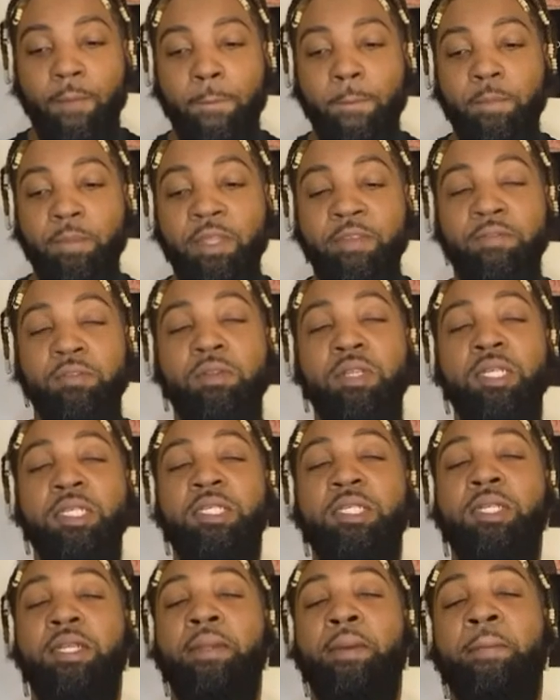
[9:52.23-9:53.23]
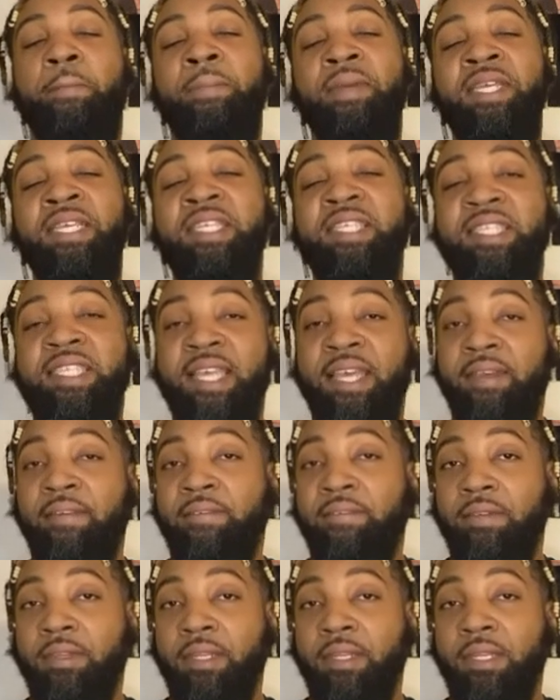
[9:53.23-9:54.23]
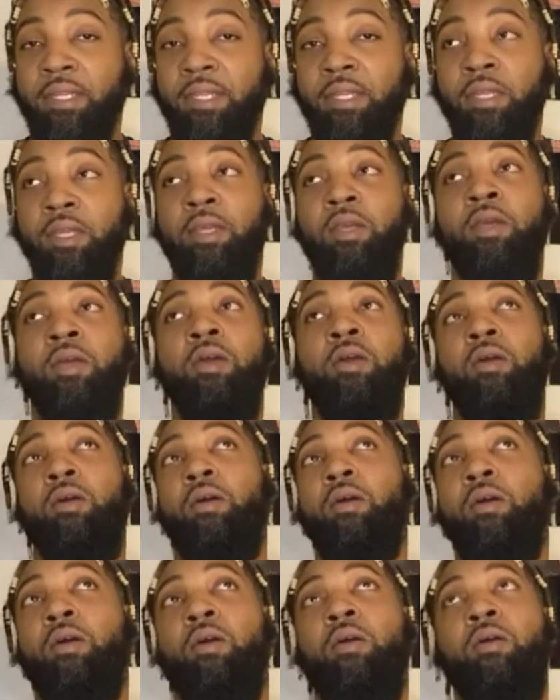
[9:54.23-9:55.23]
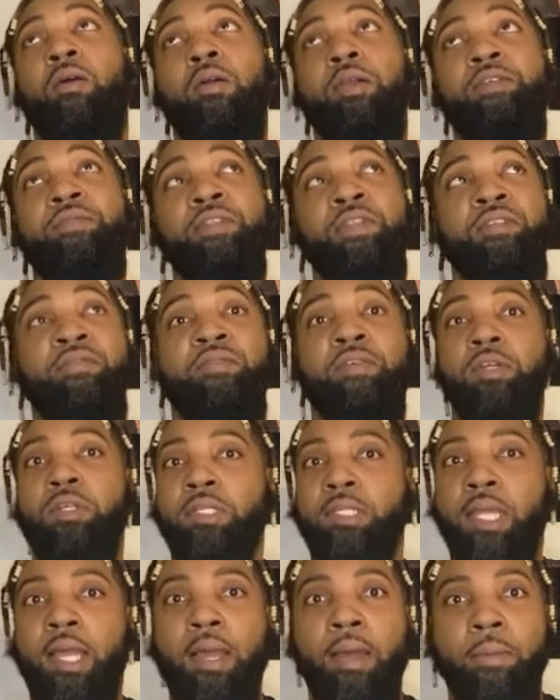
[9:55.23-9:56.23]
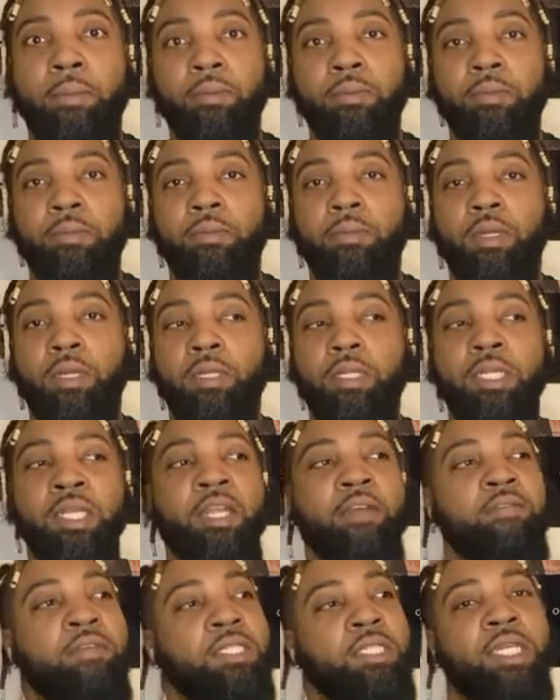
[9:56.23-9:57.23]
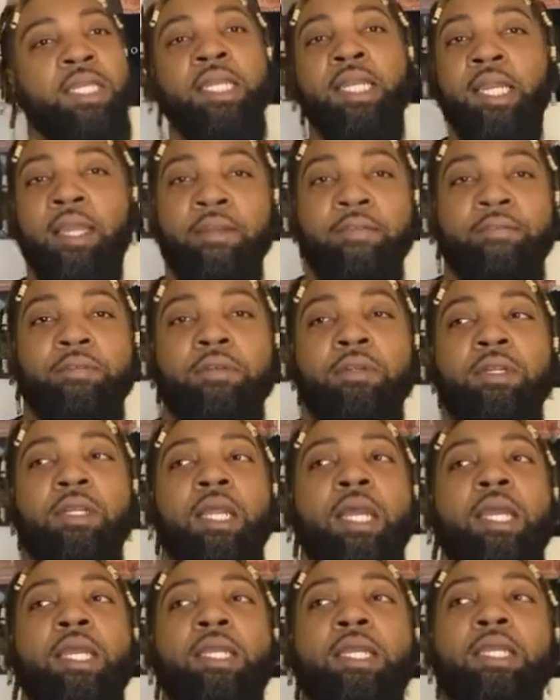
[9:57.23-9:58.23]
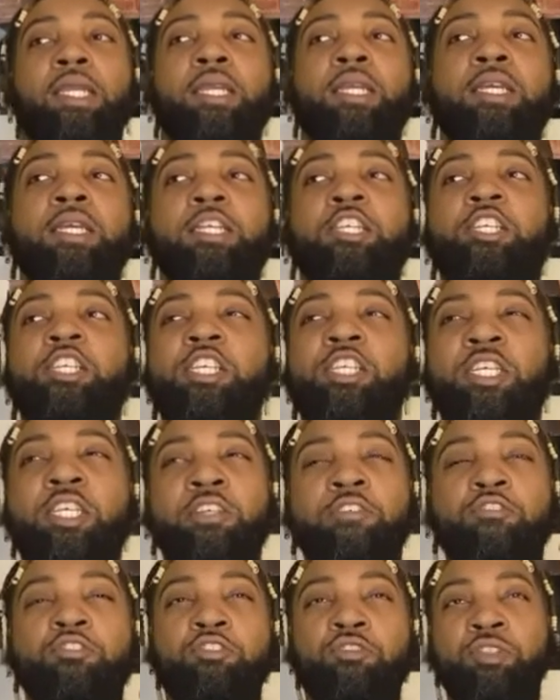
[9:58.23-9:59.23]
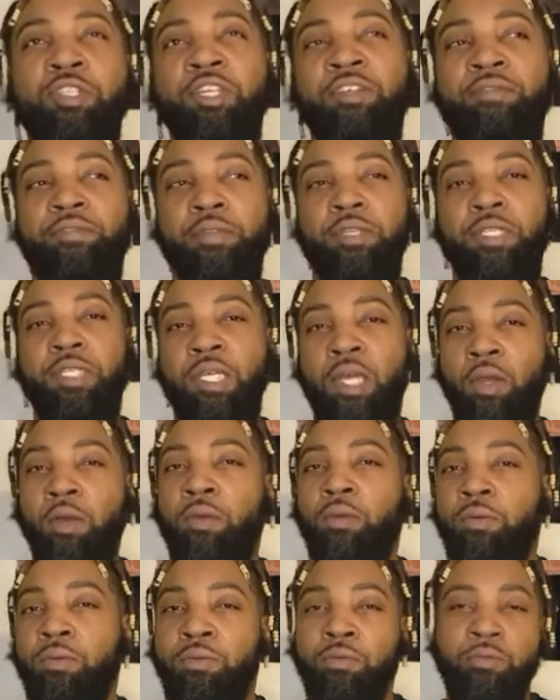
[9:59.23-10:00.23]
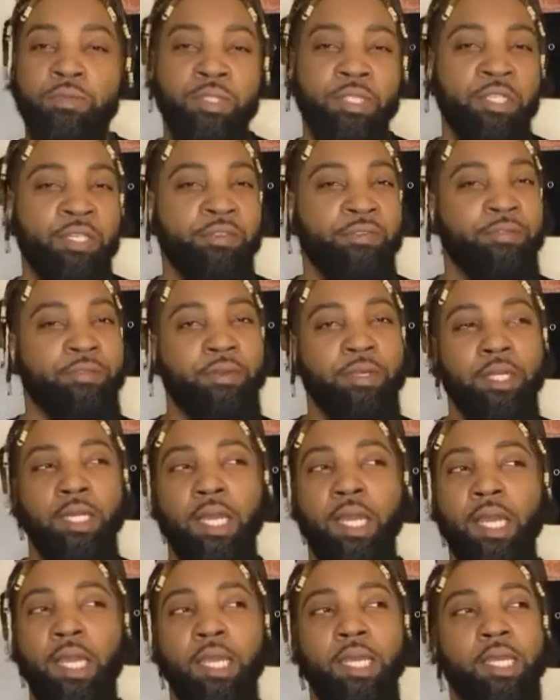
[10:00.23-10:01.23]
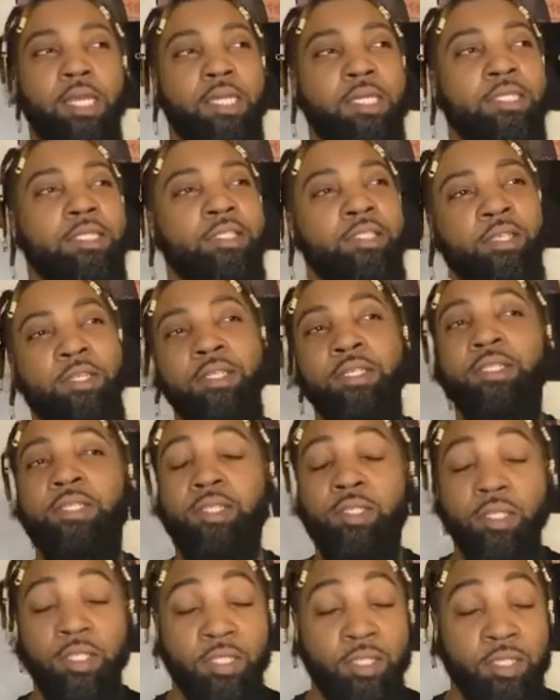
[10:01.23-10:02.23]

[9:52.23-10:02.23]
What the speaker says: If you listen to B7 or even the first album, Never Say Never, like she gives you different tones, different, like, it's